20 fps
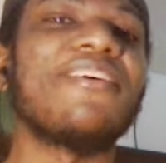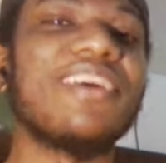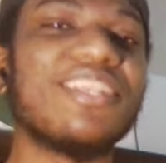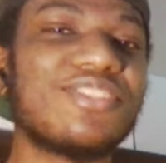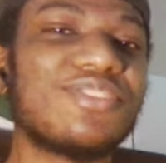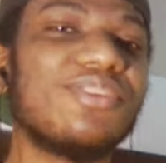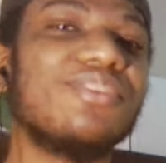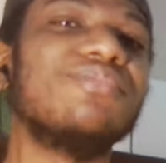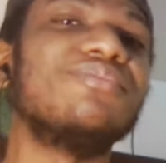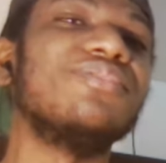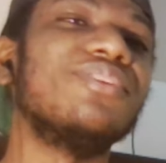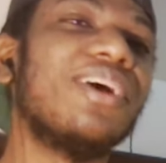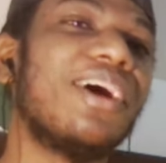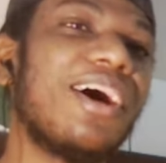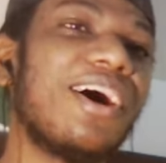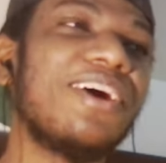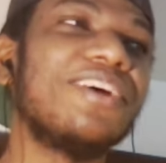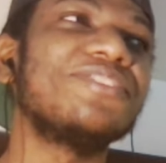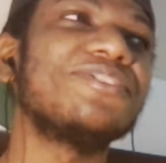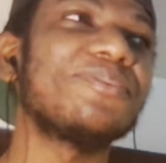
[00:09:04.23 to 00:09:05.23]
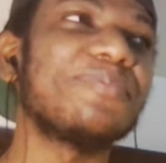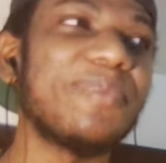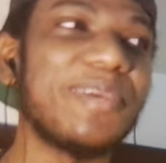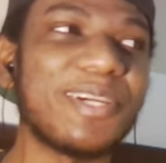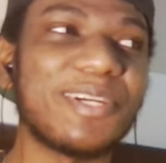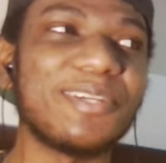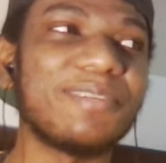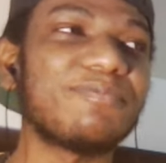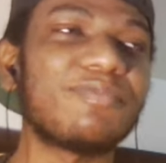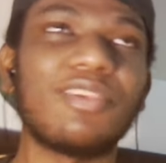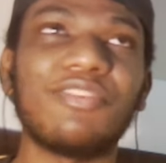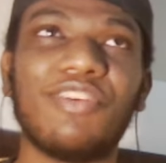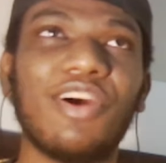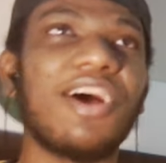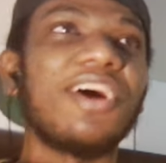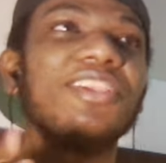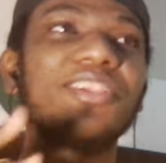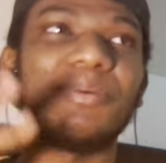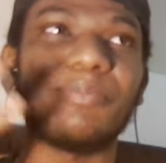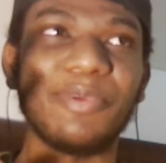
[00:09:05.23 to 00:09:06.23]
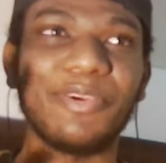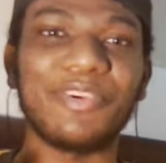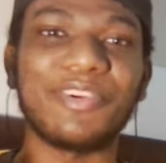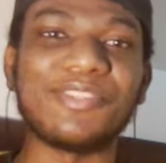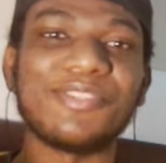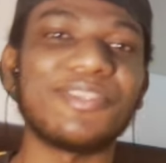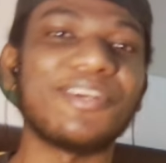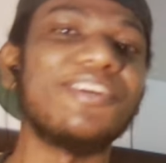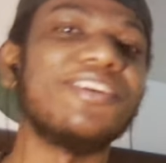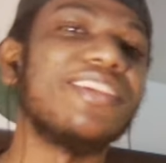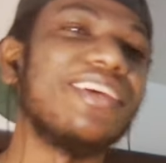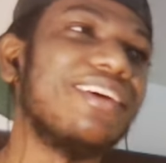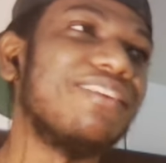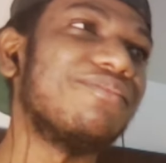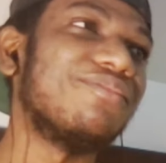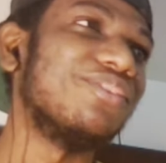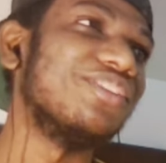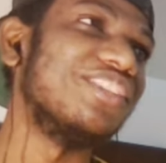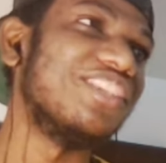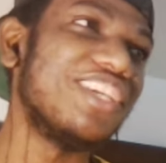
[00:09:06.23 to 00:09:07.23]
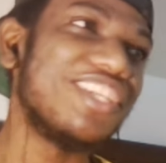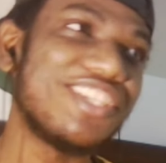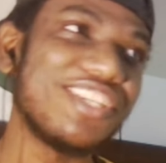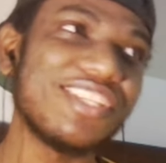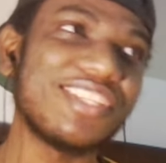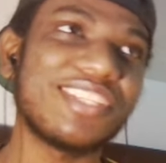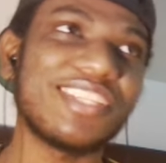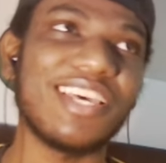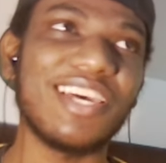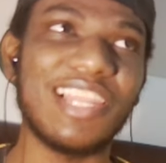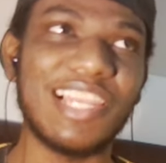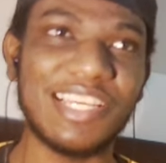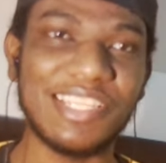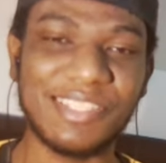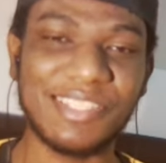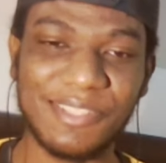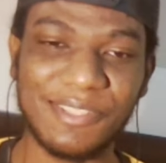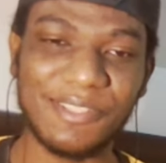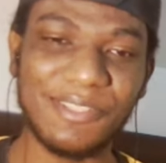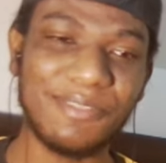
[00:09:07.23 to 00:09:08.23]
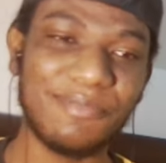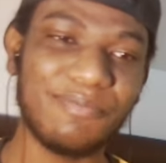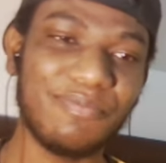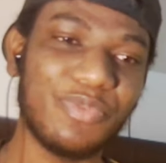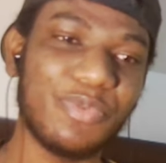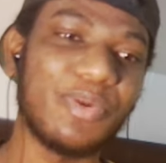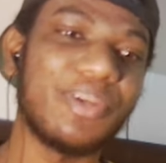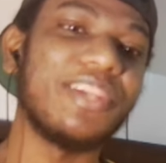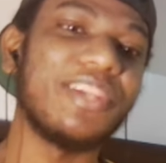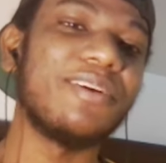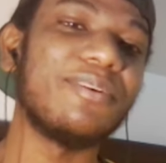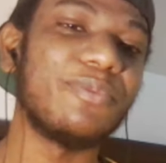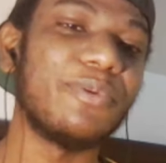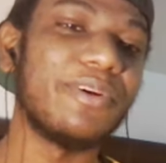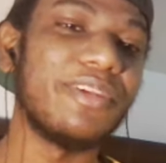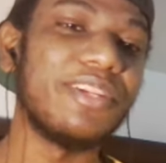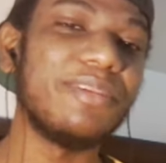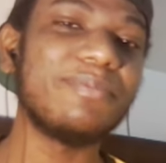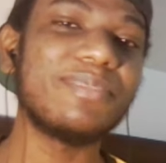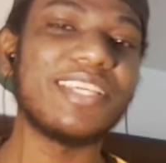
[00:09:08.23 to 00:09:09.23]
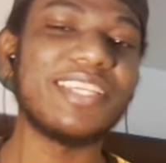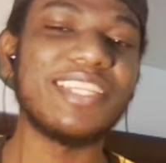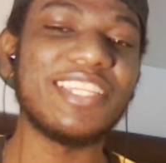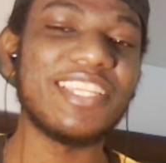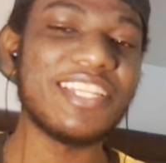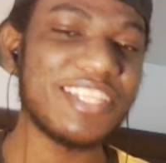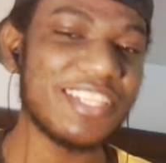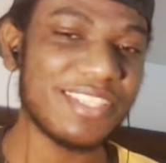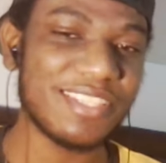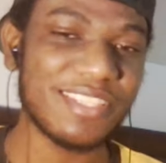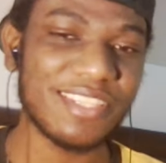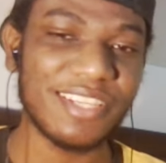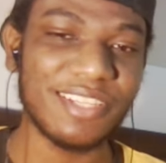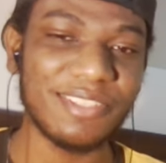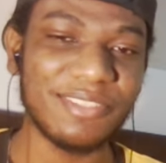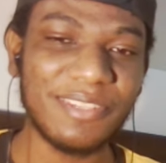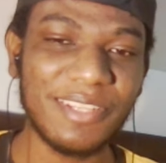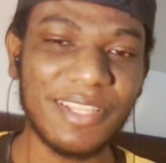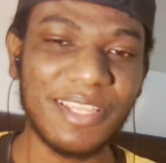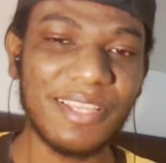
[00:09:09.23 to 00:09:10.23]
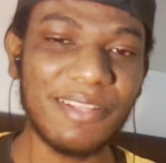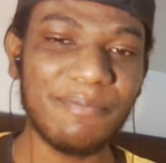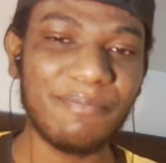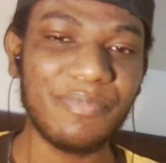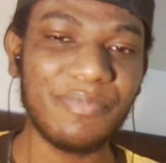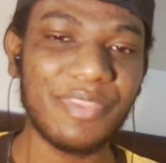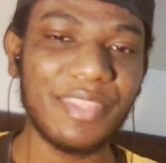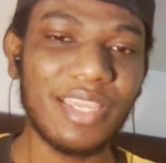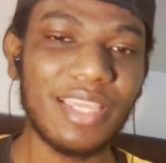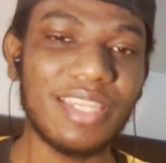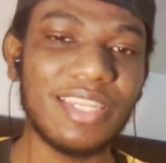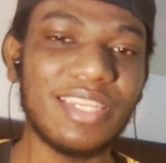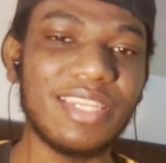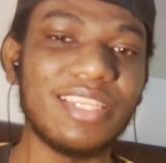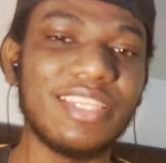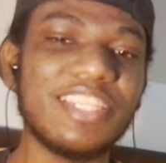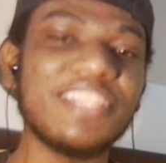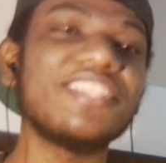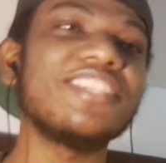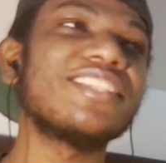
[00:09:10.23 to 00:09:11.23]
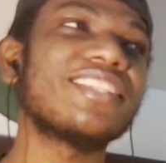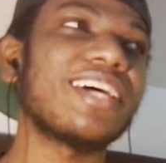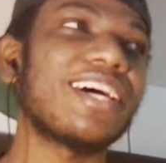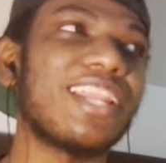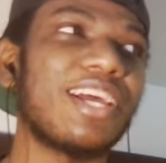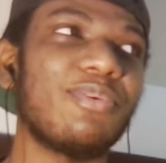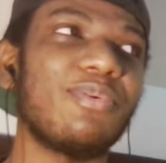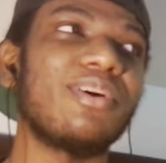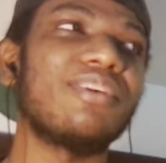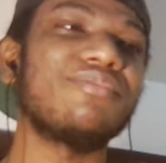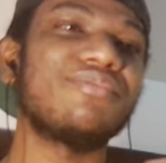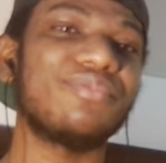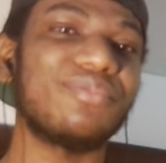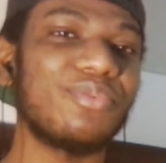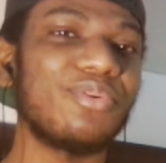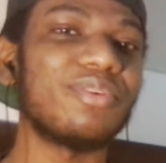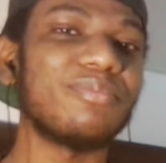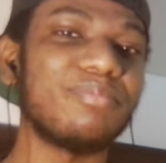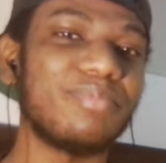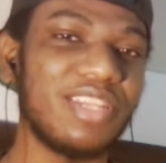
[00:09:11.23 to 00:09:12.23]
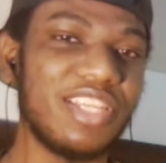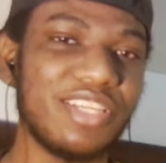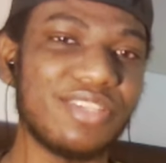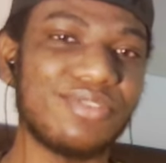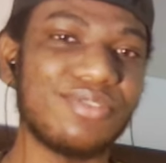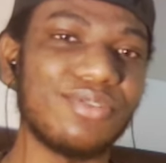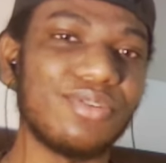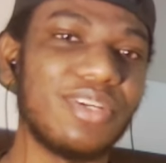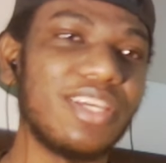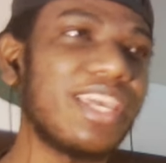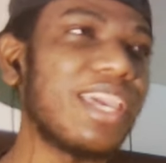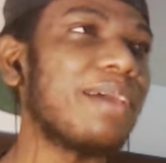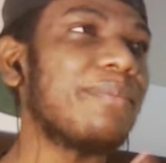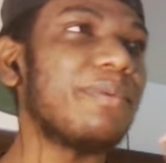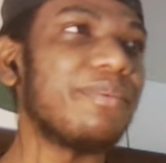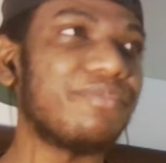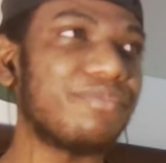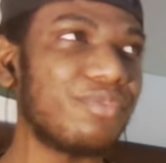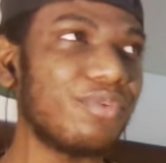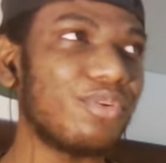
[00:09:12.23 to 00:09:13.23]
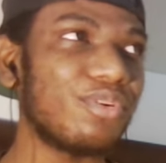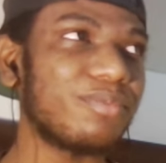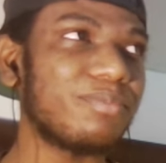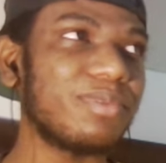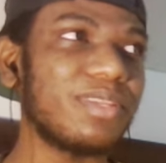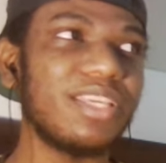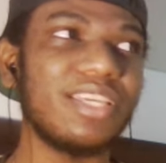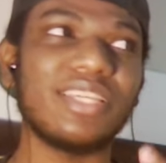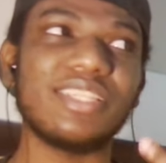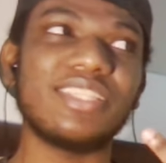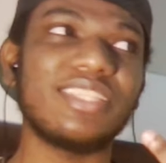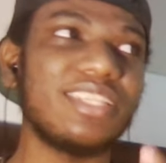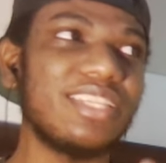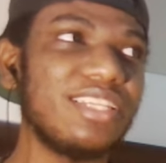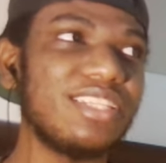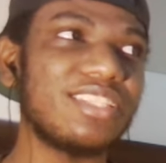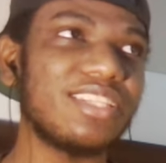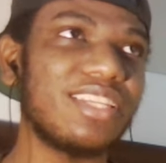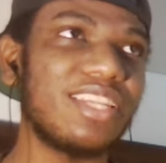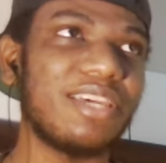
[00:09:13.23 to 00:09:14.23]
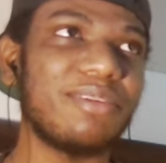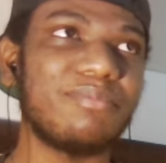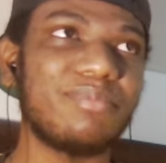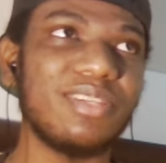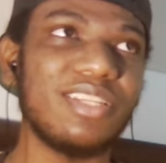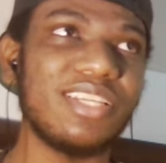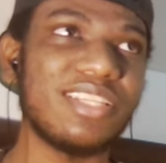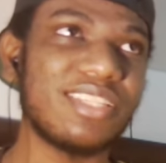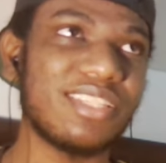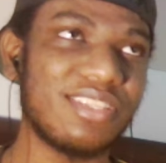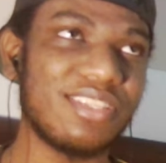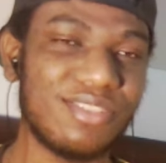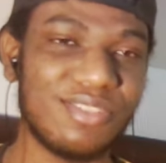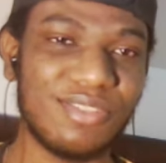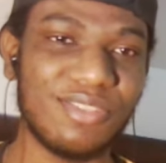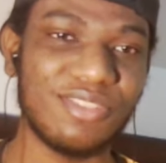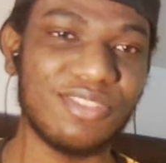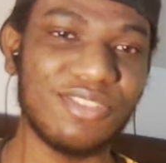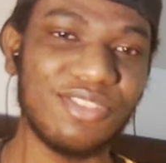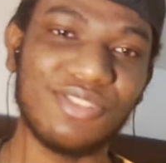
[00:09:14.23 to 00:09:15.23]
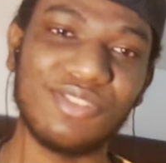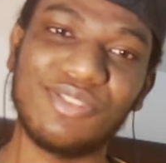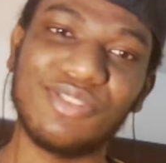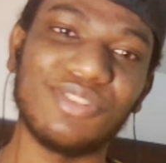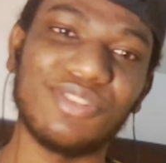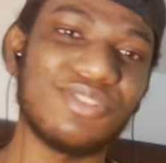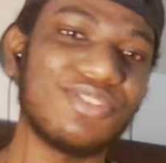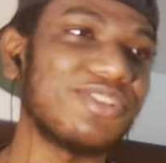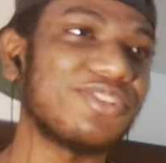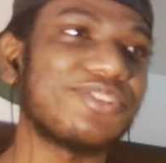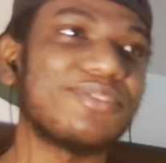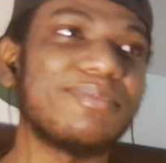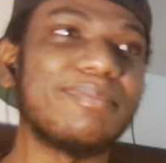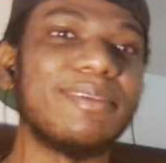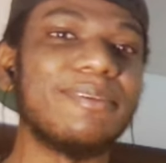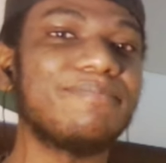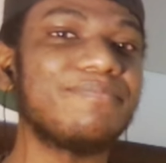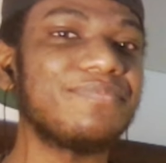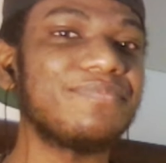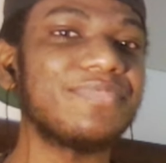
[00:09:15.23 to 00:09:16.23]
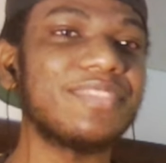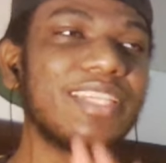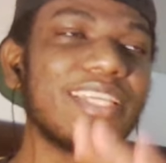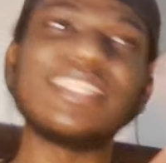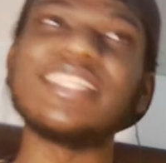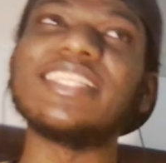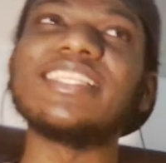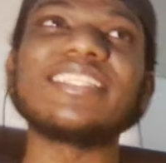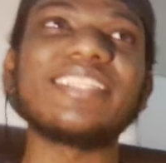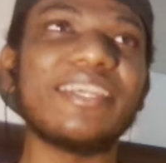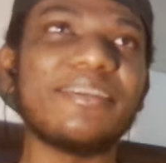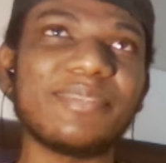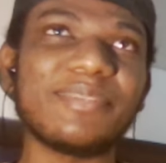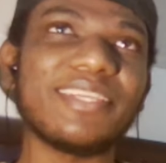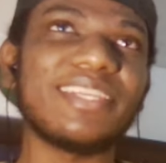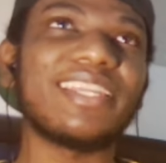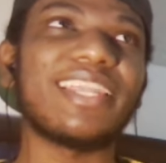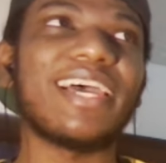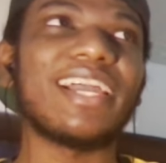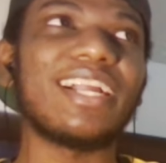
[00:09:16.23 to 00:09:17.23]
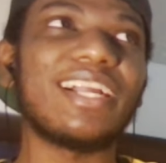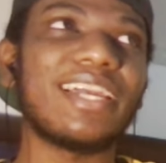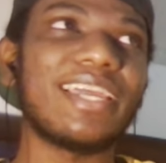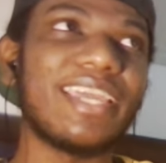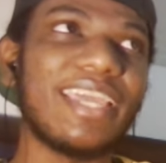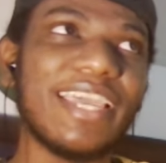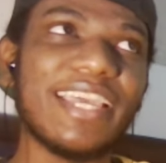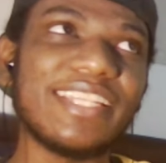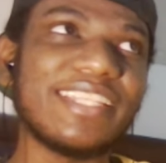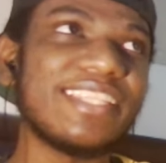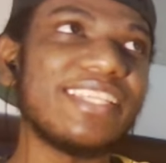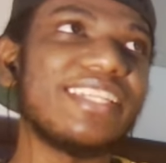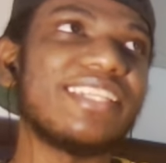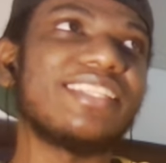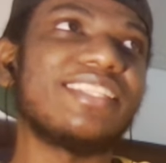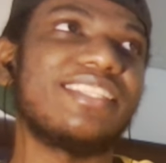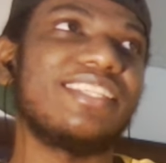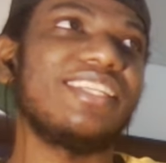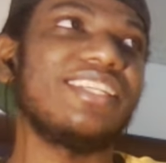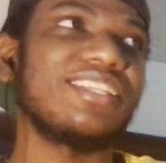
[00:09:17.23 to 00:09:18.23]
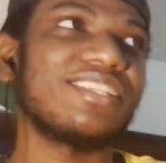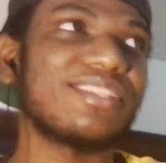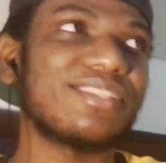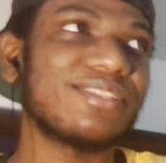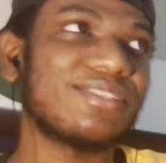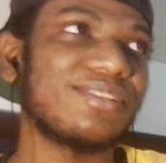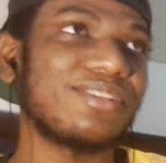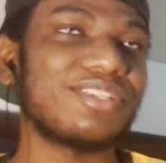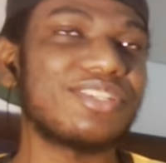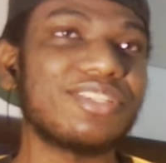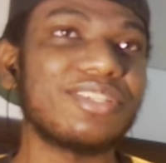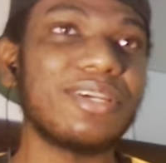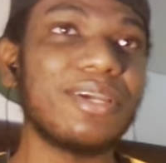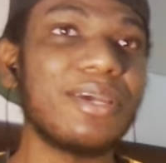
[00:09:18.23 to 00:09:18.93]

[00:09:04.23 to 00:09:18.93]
so for all Jamaica, all the Americans out there, for Digicel and so. When you say Digicel, Digicel, I want phone plays too. It can be phone plays, internet plays, and such. So trust me. It's the same thing like AT&T and such,